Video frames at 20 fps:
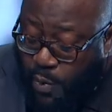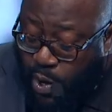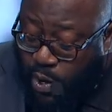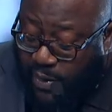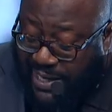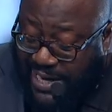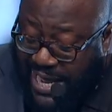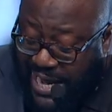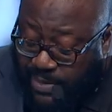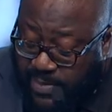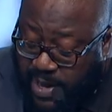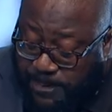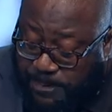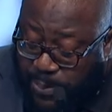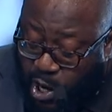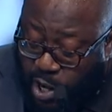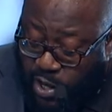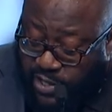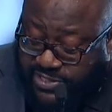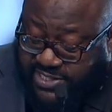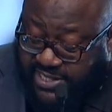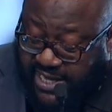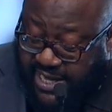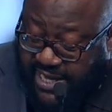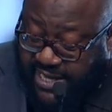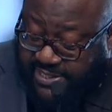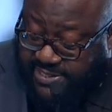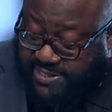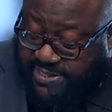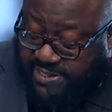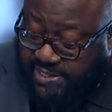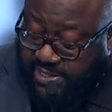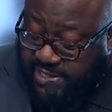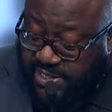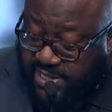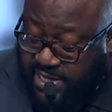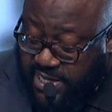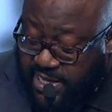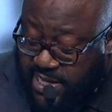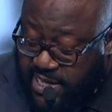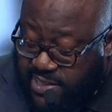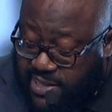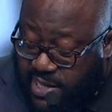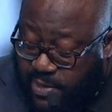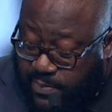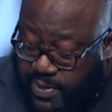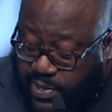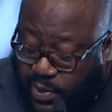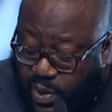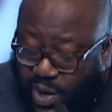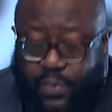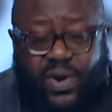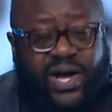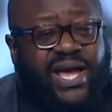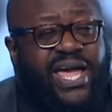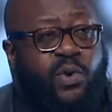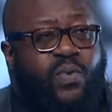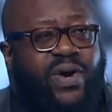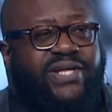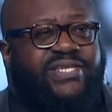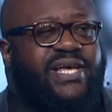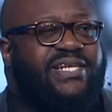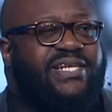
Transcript: won't let me, Paul says, that he, he wants